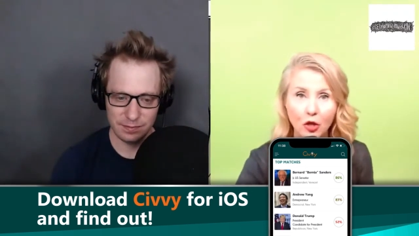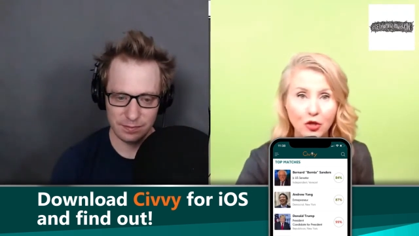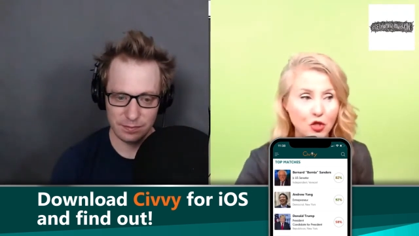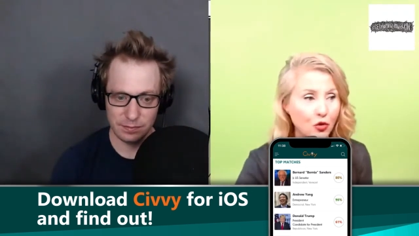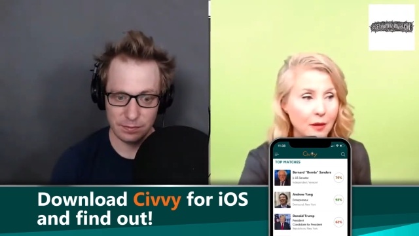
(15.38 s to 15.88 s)

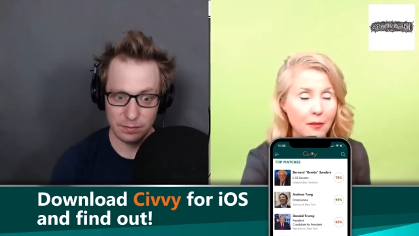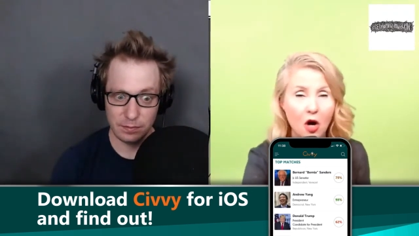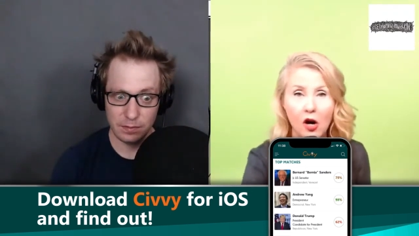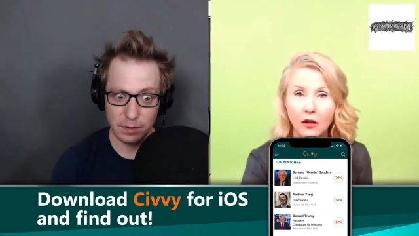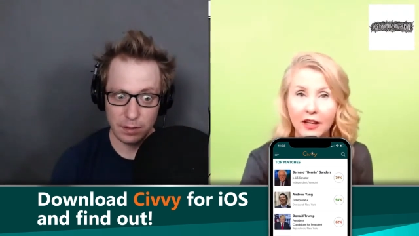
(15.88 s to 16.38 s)

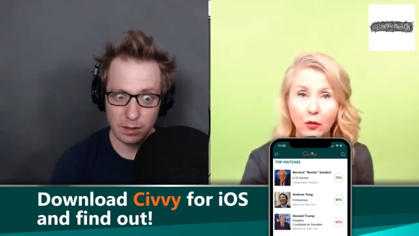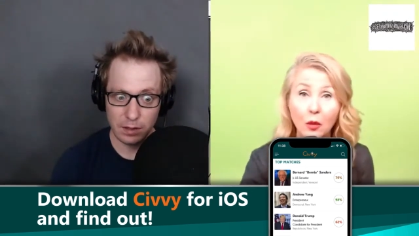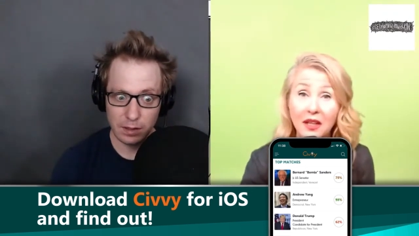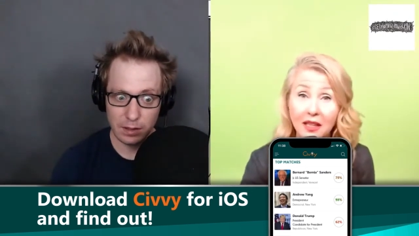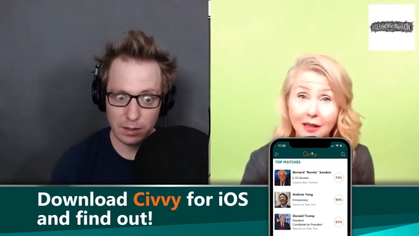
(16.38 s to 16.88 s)
Speaker 1: all,
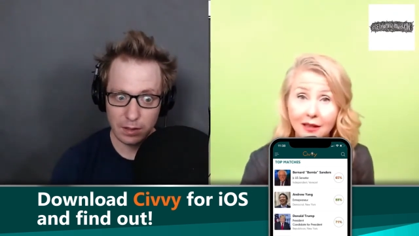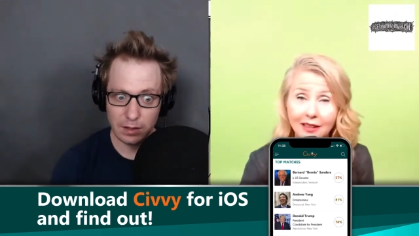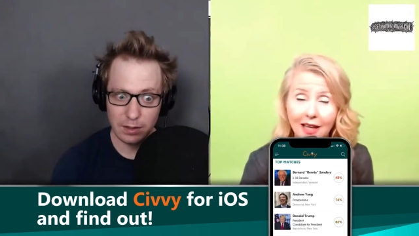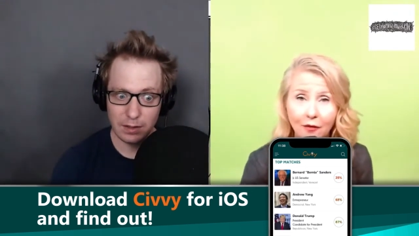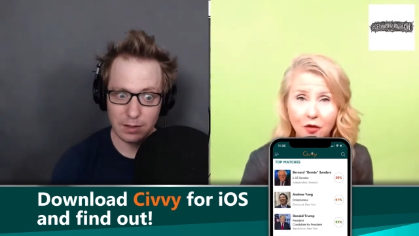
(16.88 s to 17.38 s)
like
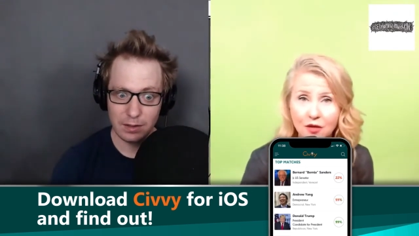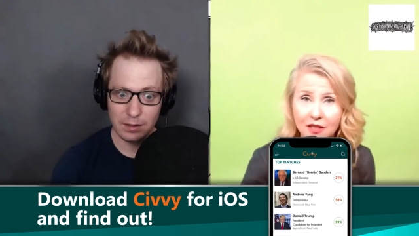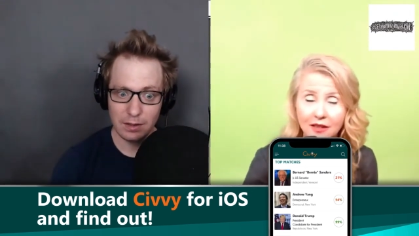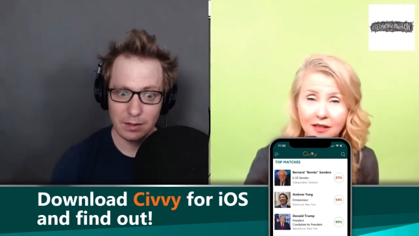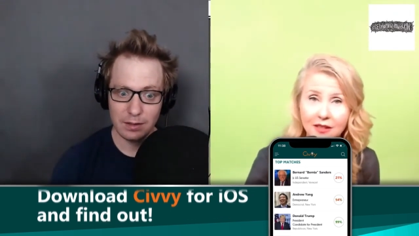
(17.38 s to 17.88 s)
repeatedly. Have you
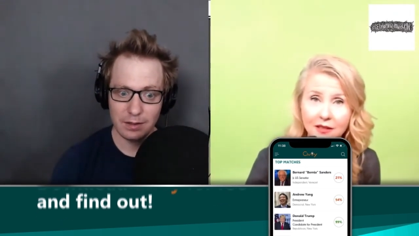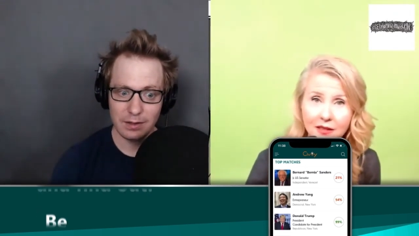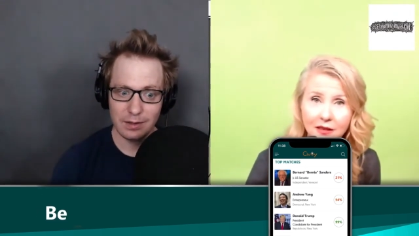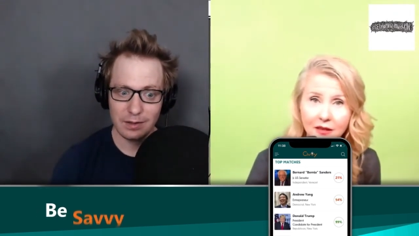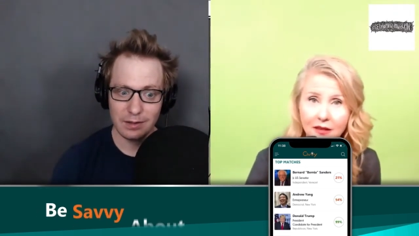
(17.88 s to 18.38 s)
seen
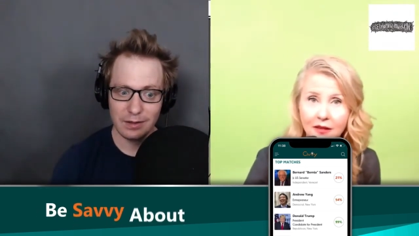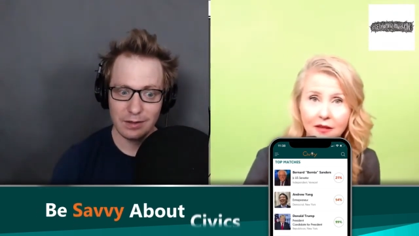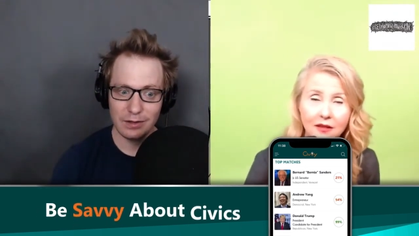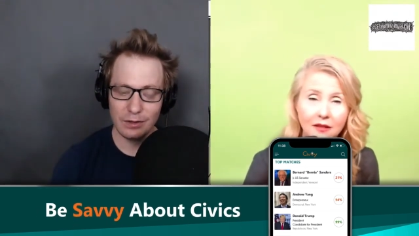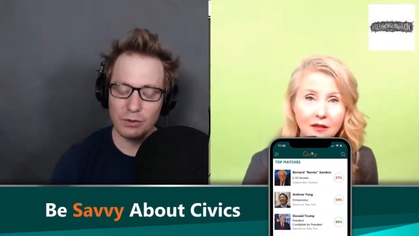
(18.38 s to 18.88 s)
this?
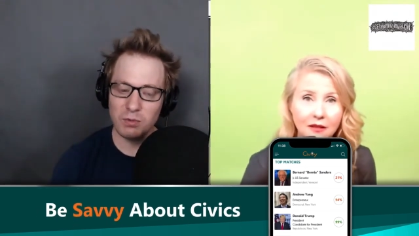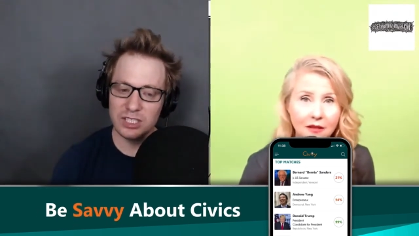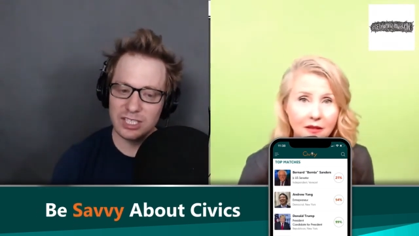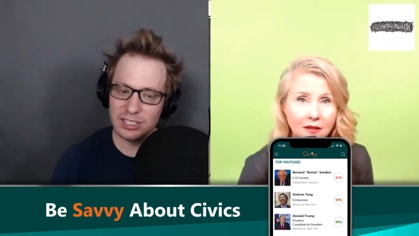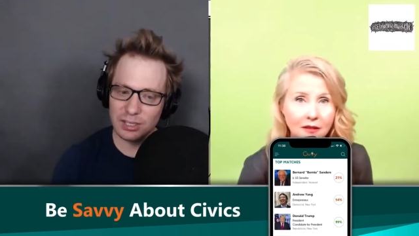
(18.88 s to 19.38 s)
Speaker 2: Was
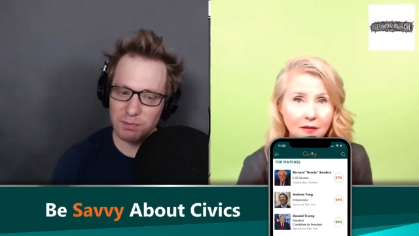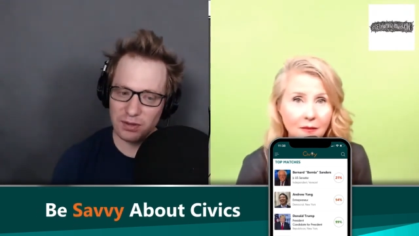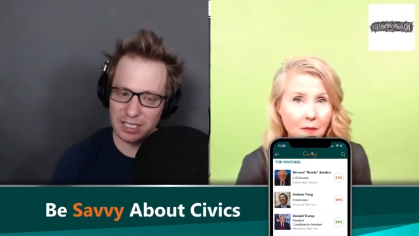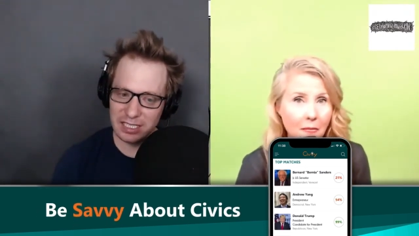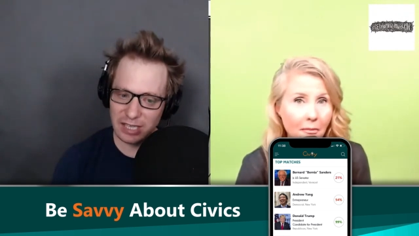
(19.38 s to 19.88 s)
this a
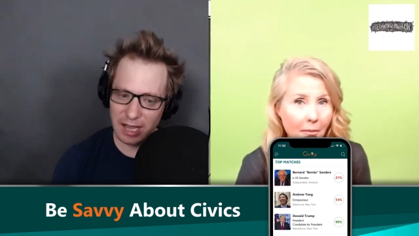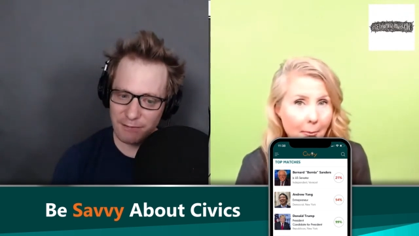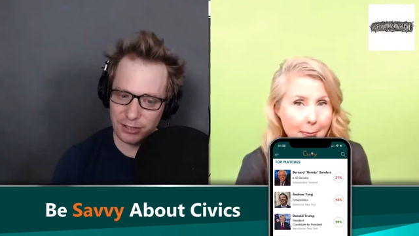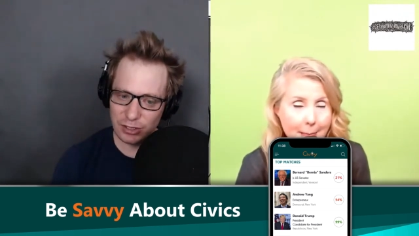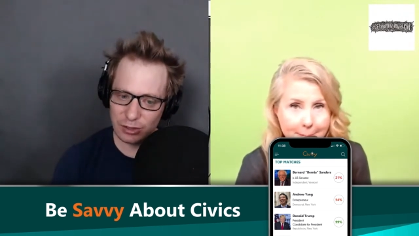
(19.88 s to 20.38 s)
police
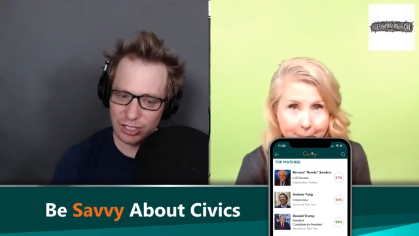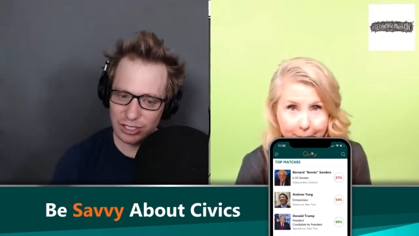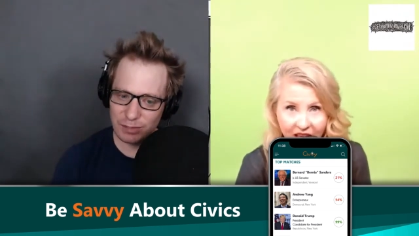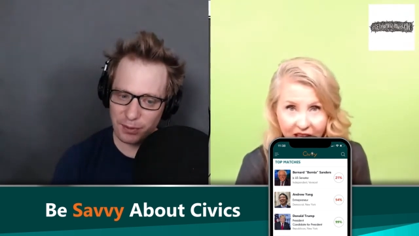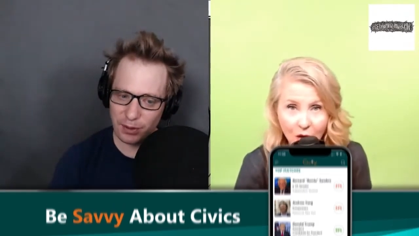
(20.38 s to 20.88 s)
officer or just a
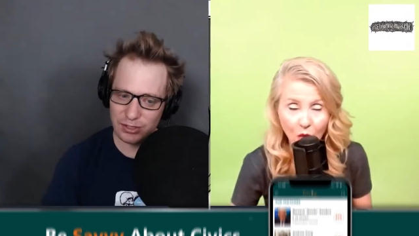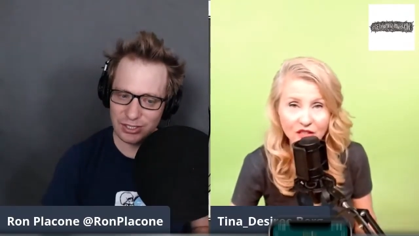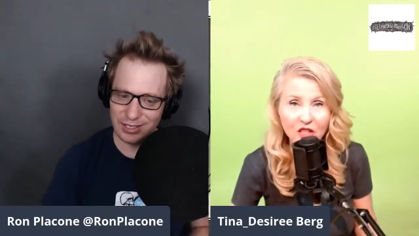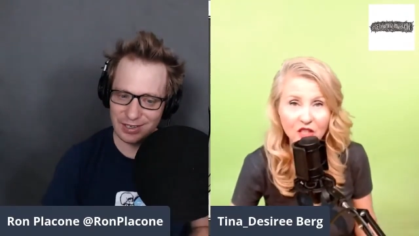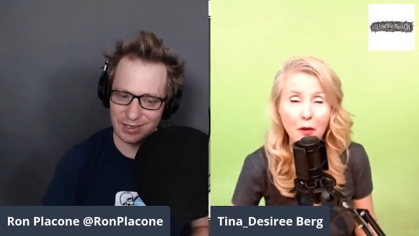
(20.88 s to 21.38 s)
person?
Speaker 1: It
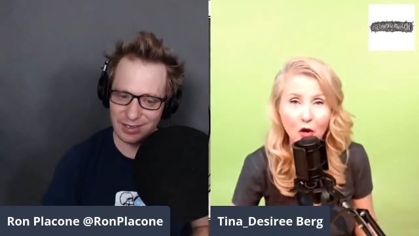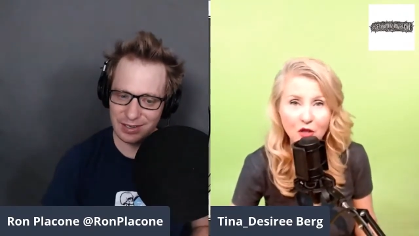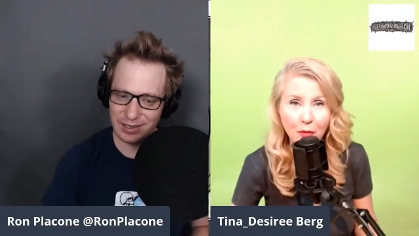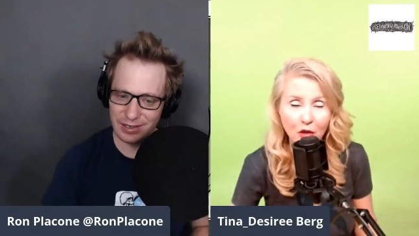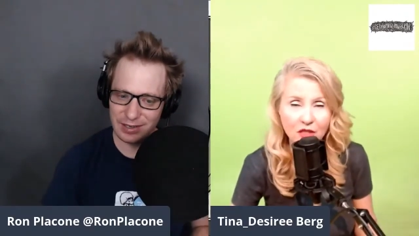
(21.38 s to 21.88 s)
was
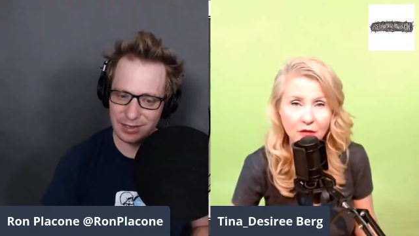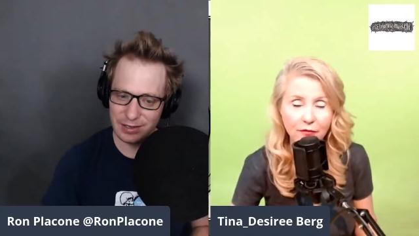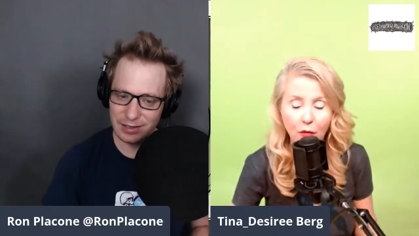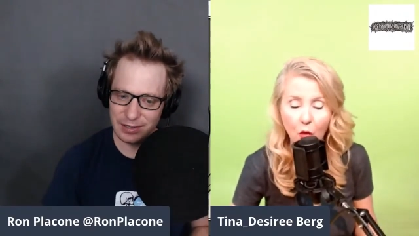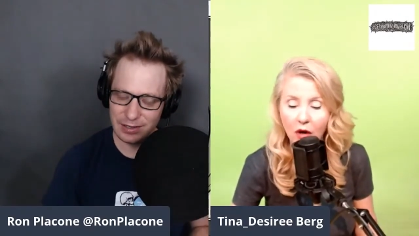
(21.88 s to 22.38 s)
a
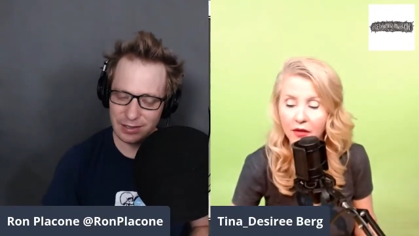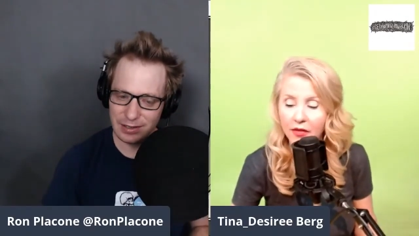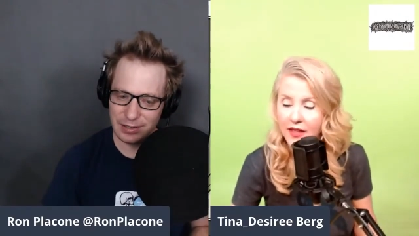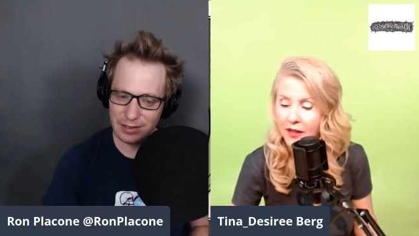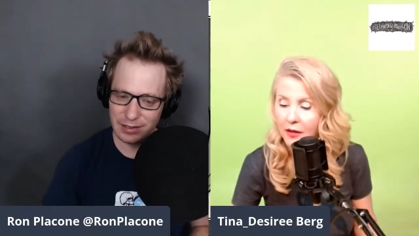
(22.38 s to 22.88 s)
spokesperson for
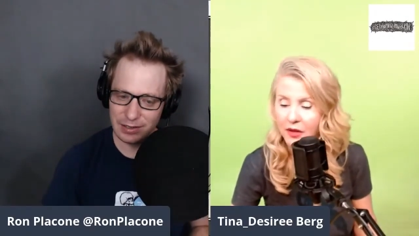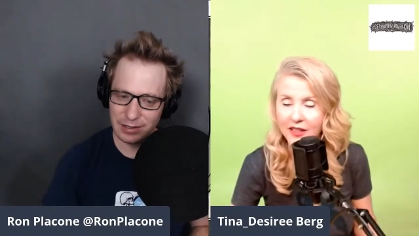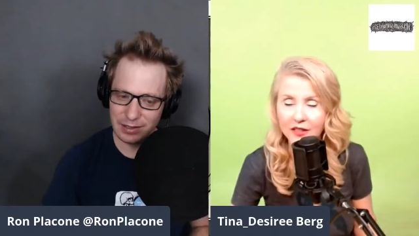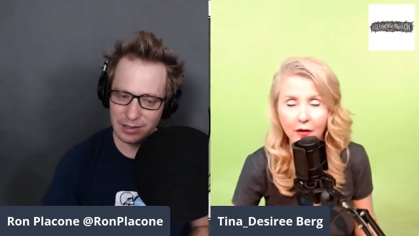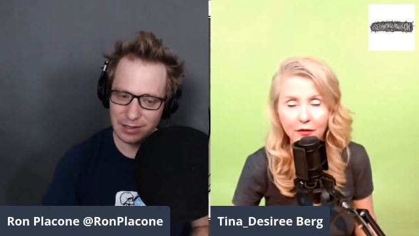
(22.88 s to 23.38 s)
the
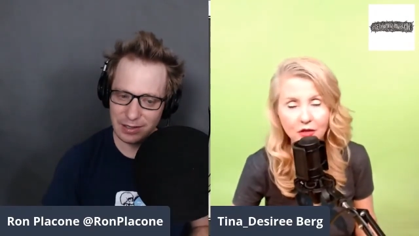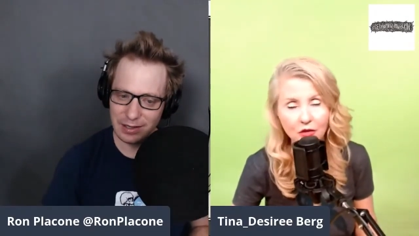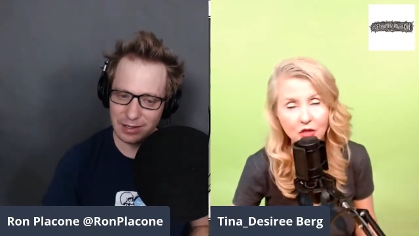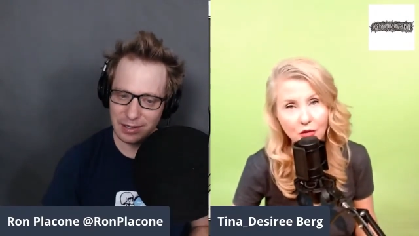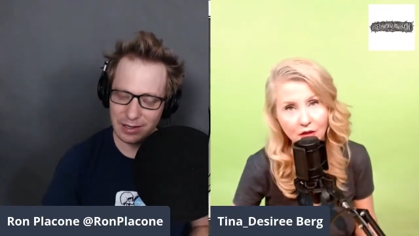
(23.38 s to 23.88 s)
police
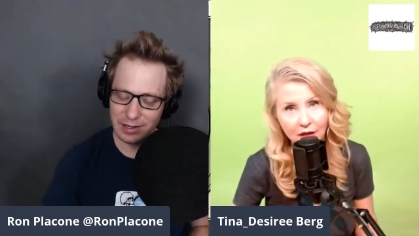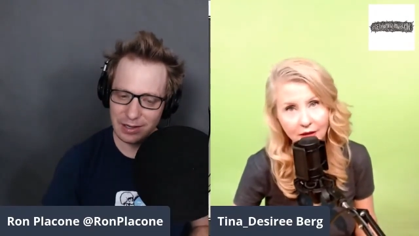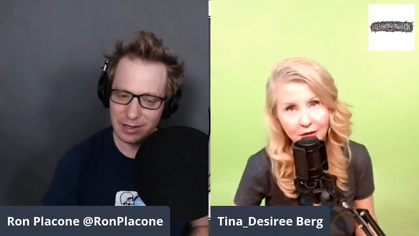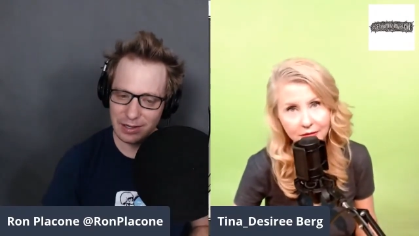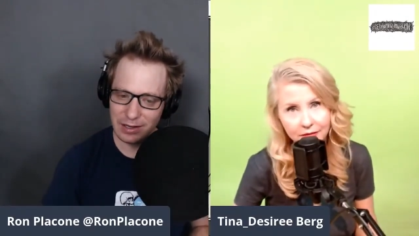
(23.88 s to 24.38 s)
officers
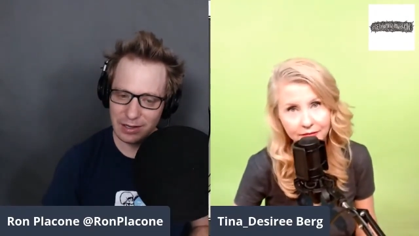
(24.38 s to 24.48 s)
union.